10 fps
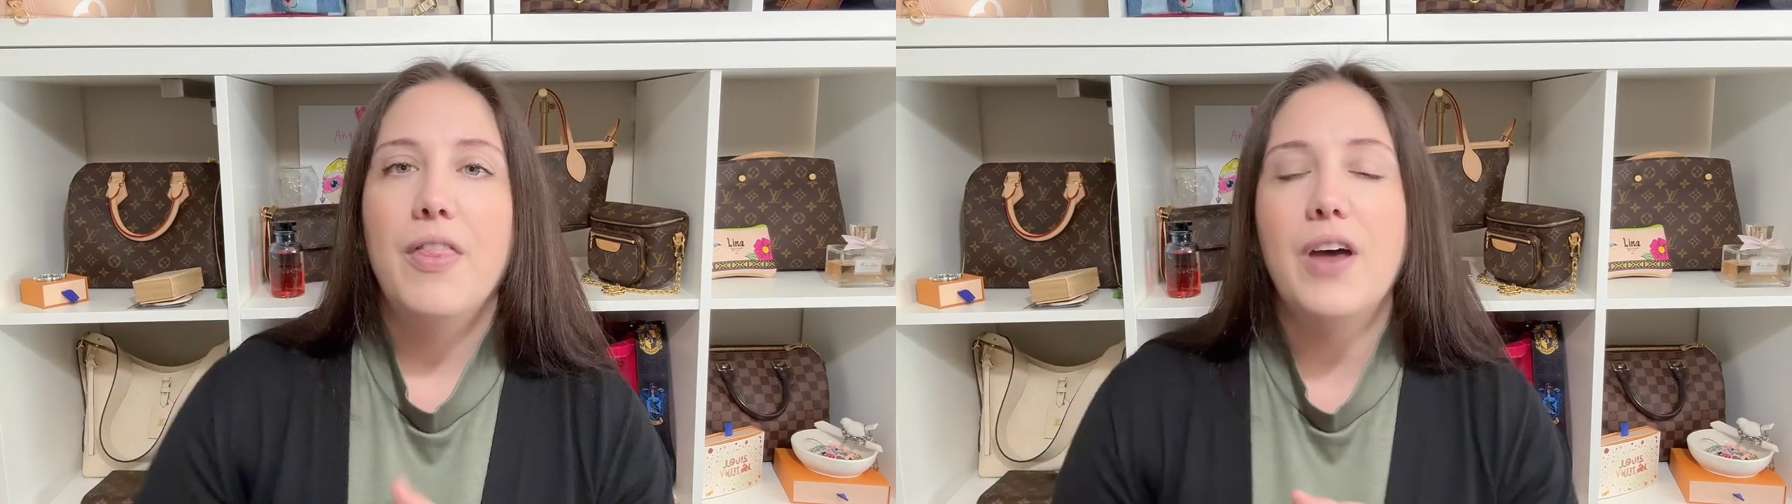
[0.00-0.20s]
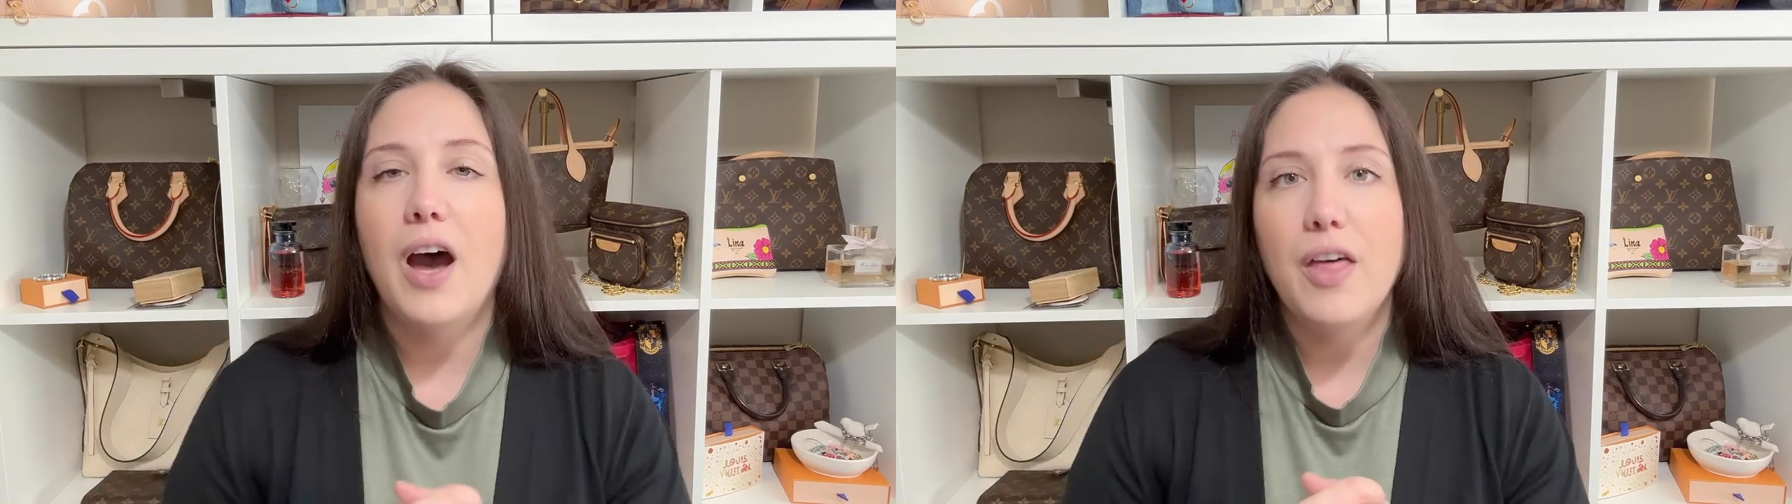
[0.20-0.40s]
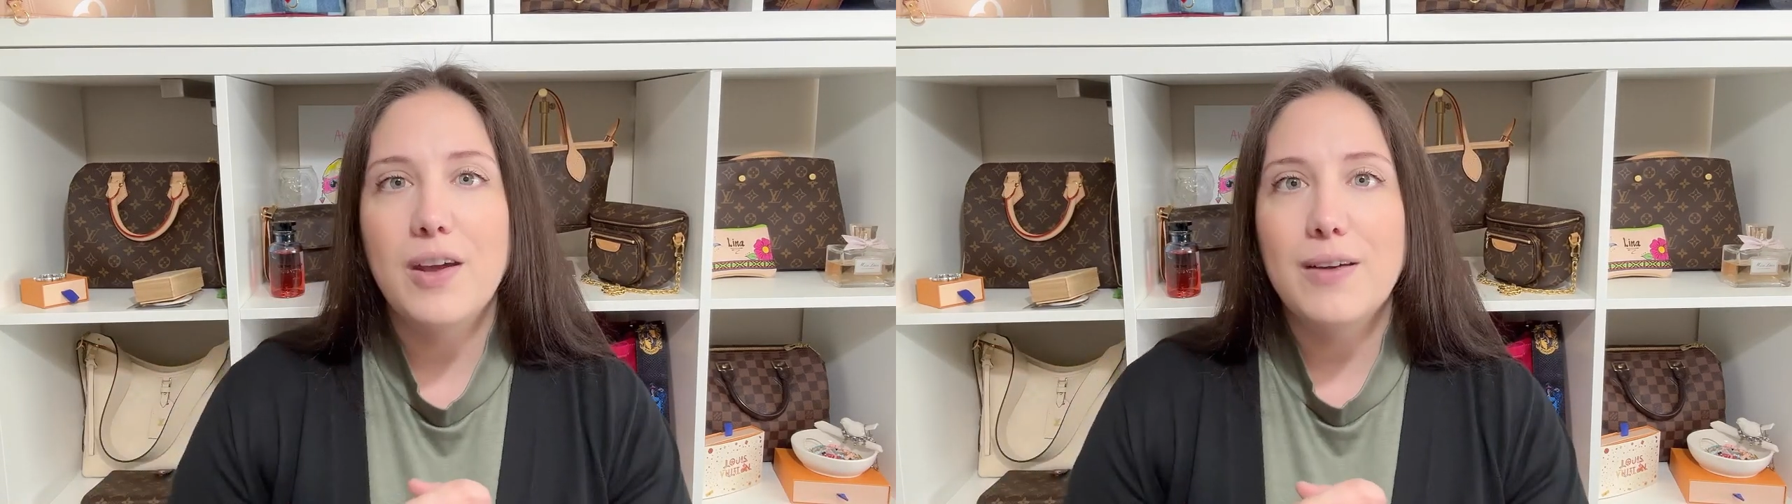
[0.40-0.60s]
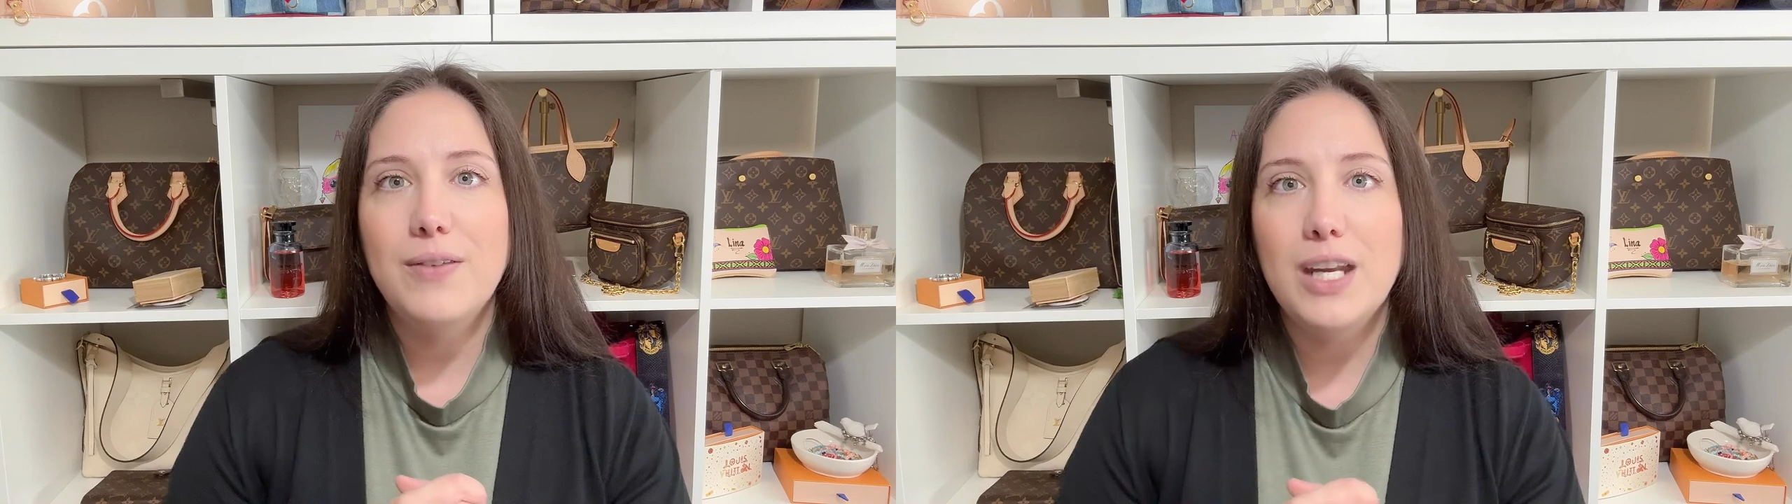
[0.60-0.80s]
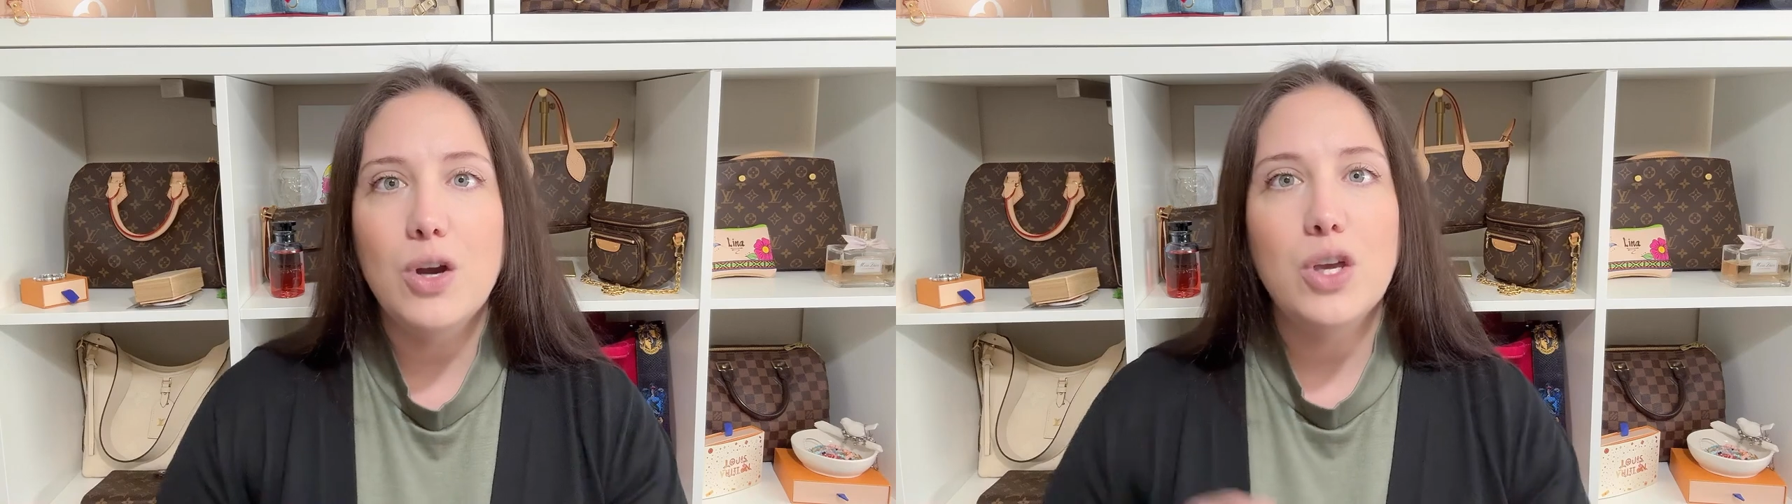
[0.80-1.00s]
the other
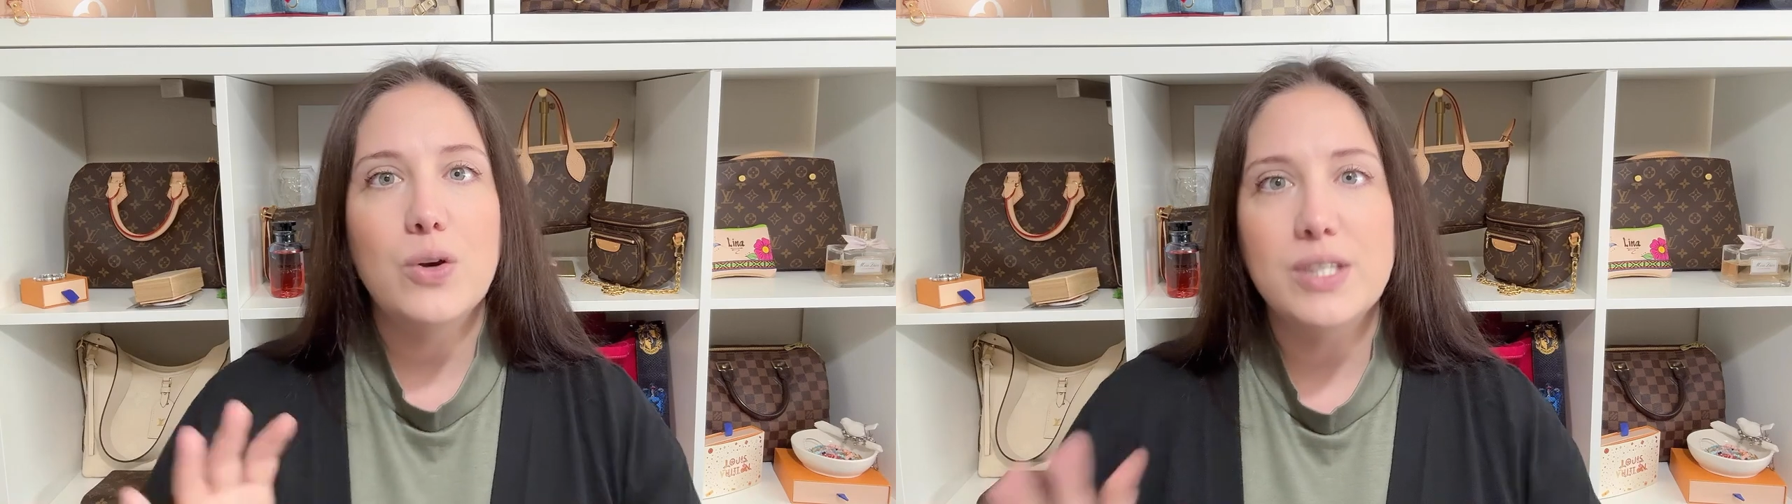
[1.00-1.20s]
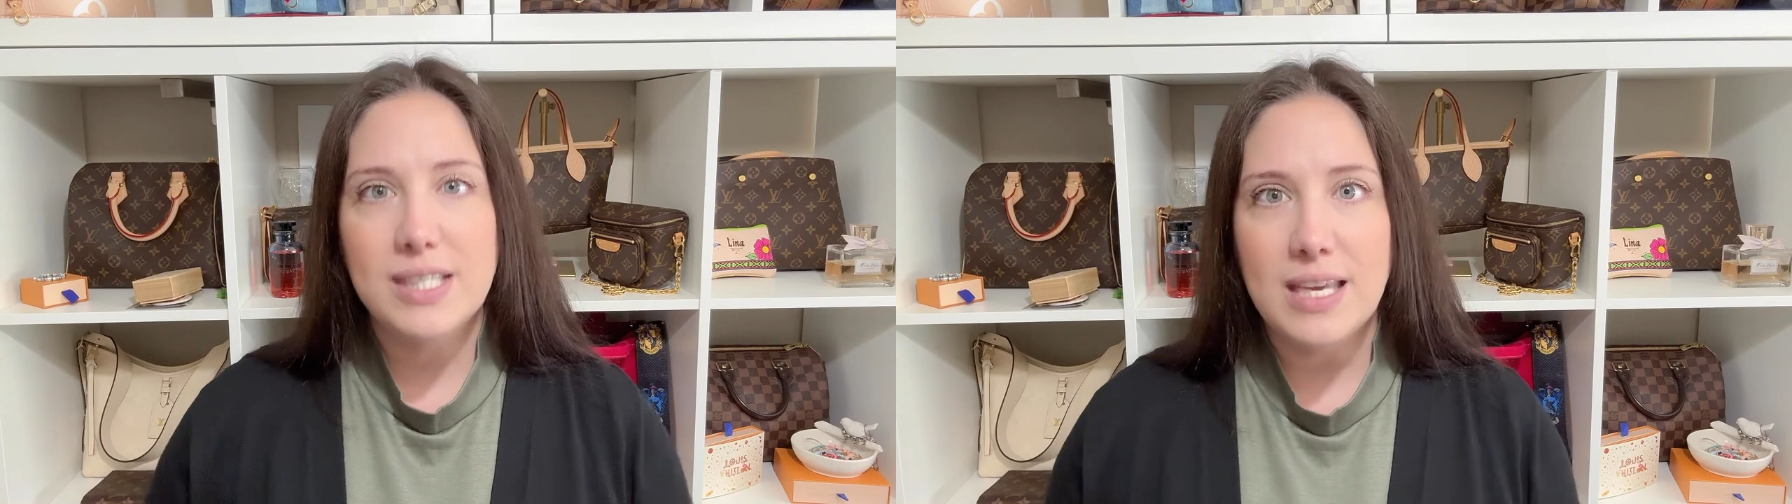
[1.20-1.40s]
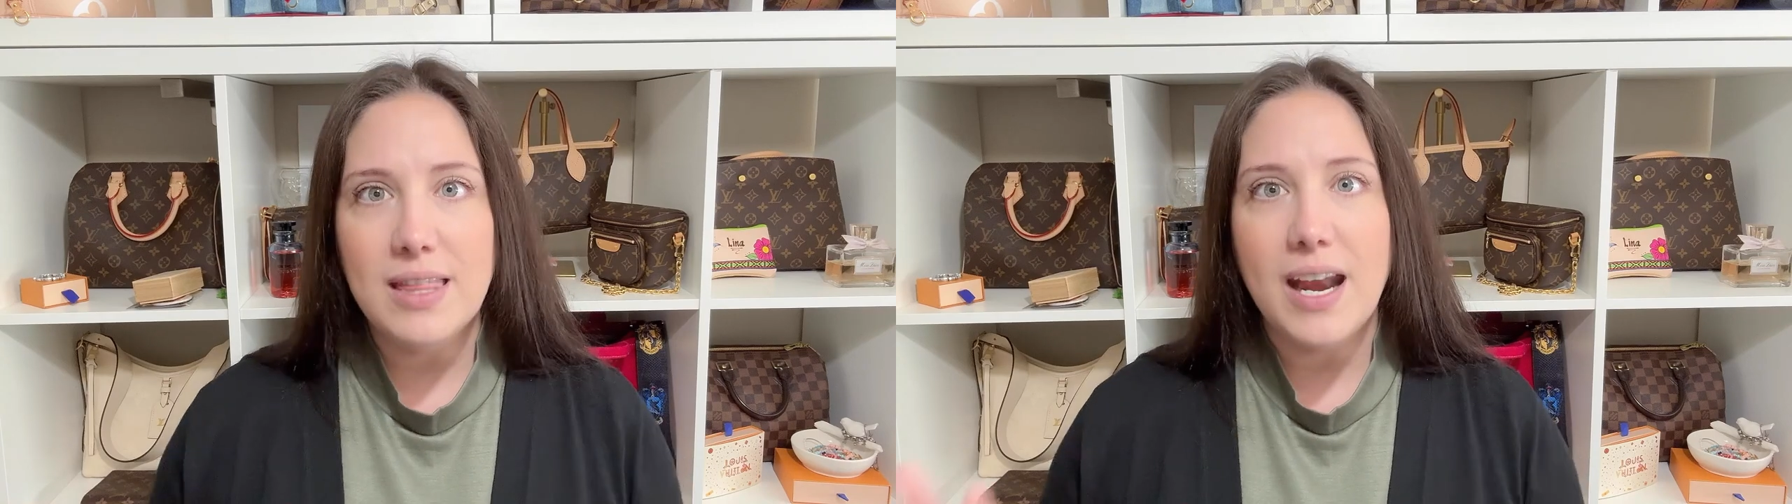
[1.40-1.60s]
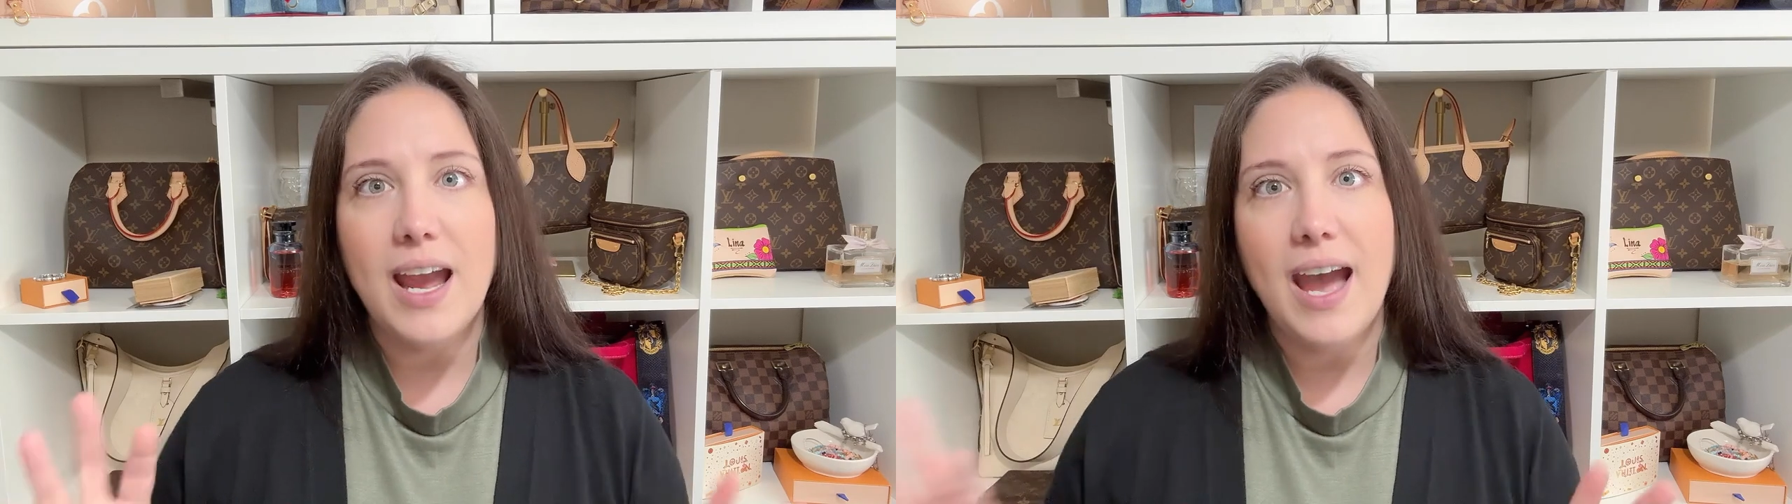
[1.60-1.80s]
video, you'll see that I